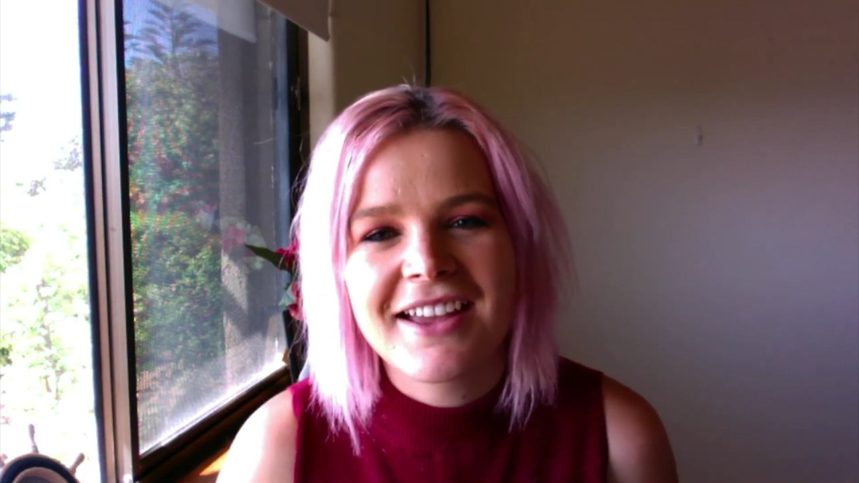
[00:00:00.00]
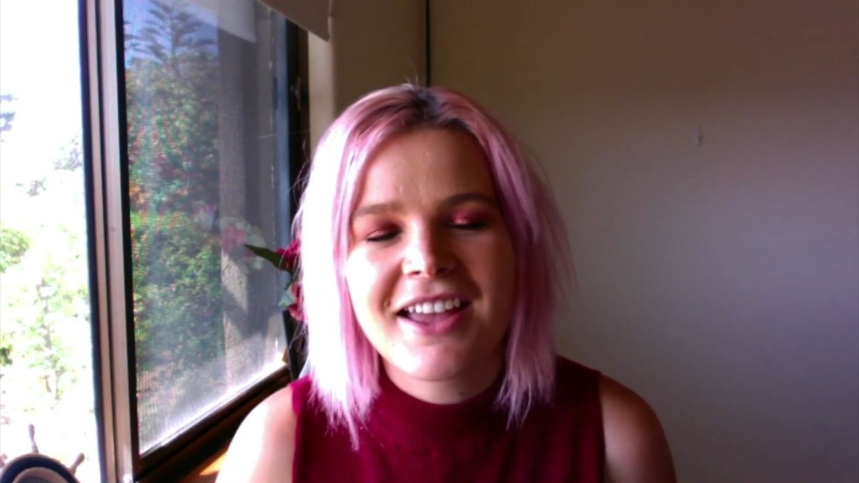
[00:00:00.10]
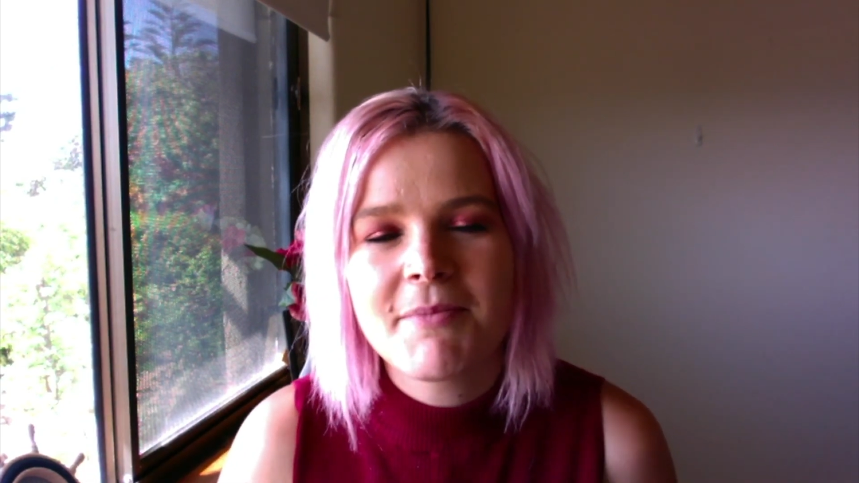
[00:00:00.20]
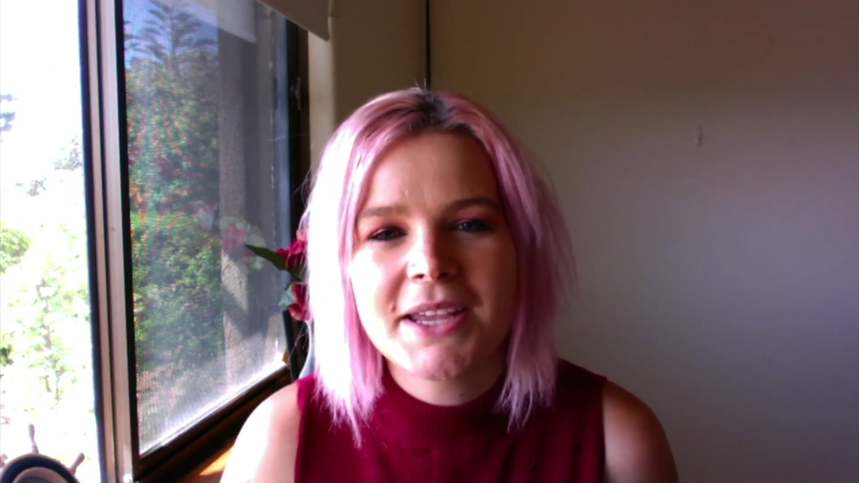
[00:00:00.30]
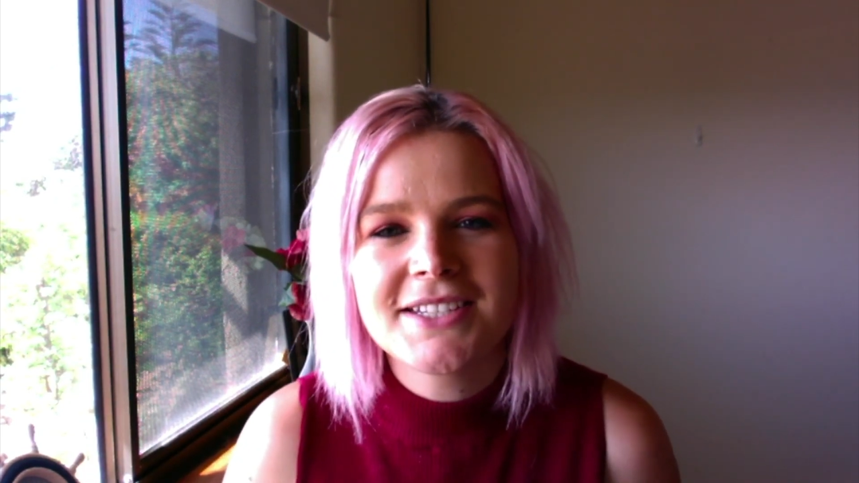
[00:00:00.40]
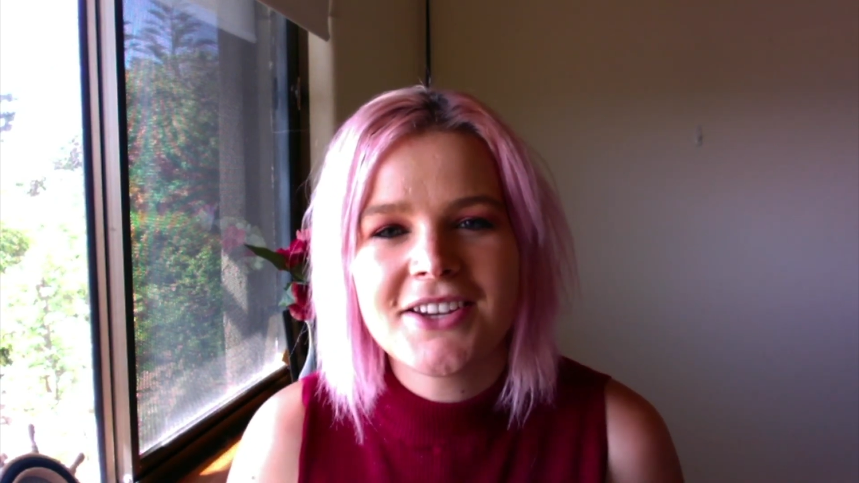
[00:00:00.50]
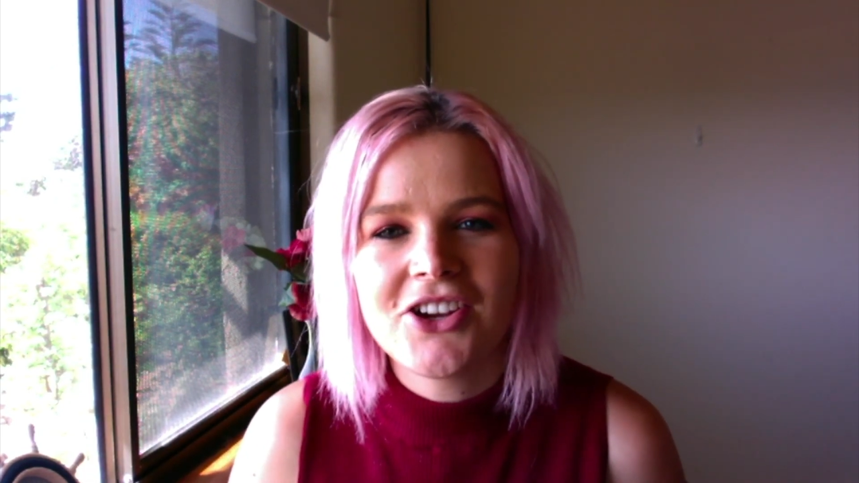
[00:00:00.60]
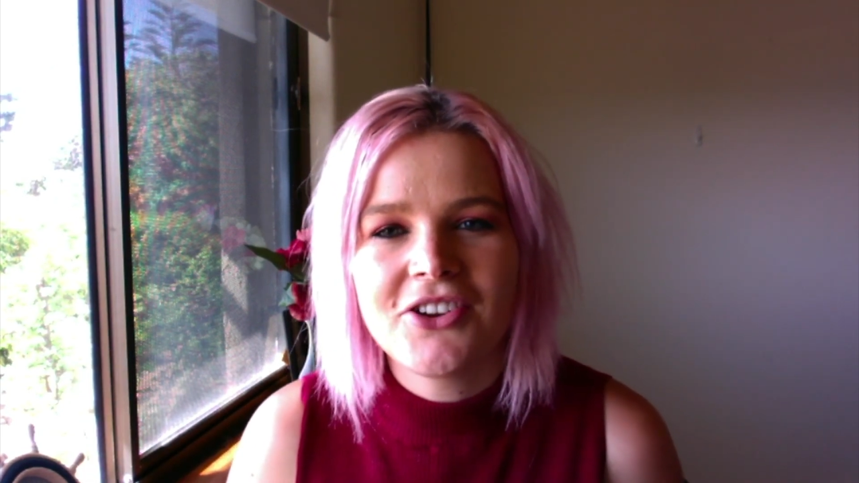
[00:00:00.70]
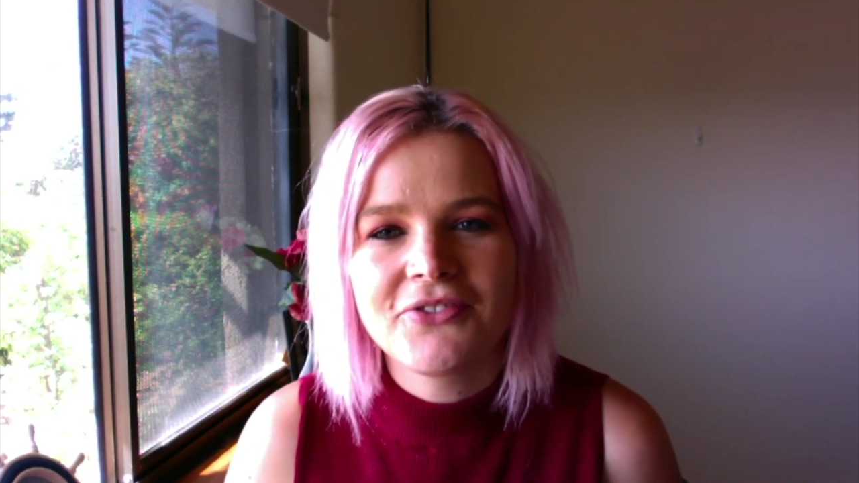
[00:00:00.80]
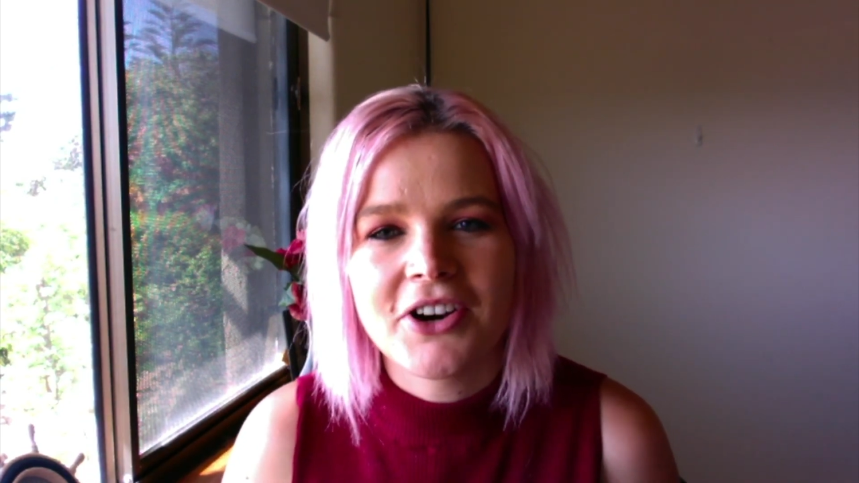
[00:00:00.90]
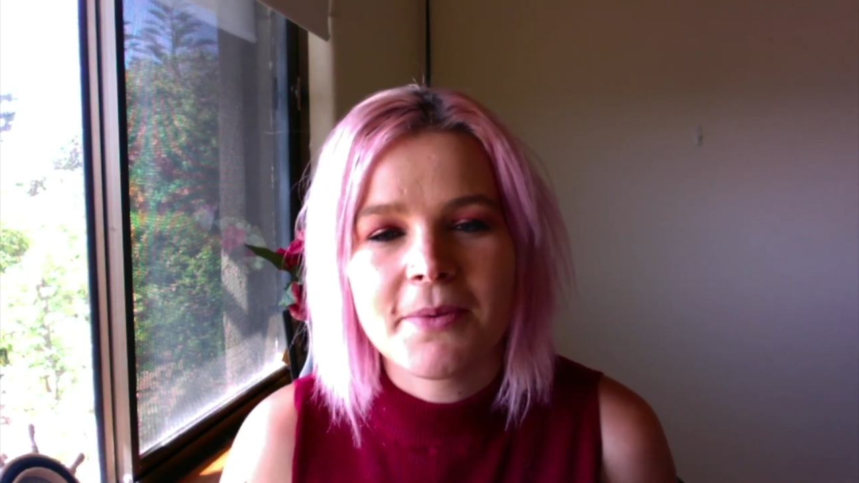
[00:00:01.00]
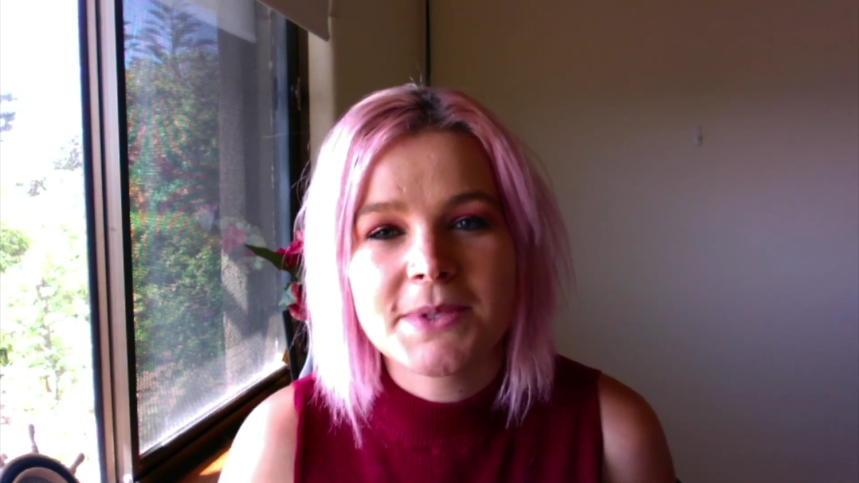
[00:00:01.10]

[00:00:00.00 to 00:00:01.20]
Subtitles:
coming to you from